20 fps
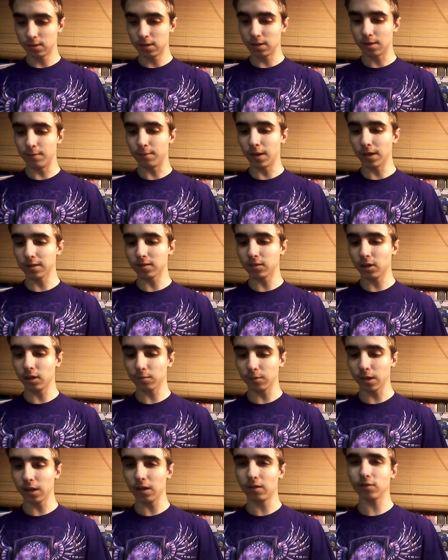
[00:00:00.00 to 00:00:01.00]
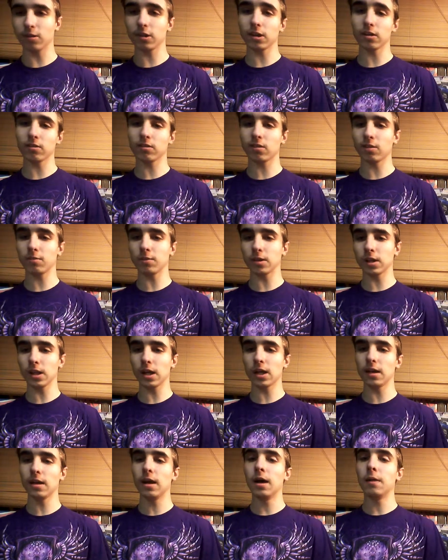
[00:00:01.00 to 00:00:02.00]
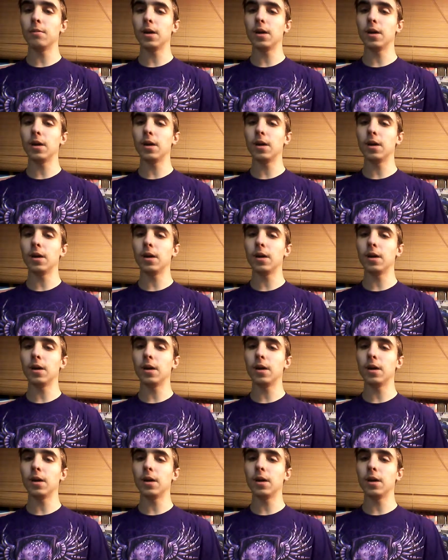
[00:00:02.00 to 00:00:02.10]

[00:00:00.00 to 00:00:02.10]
Or Monster Jam Mondays, I guess, something like that.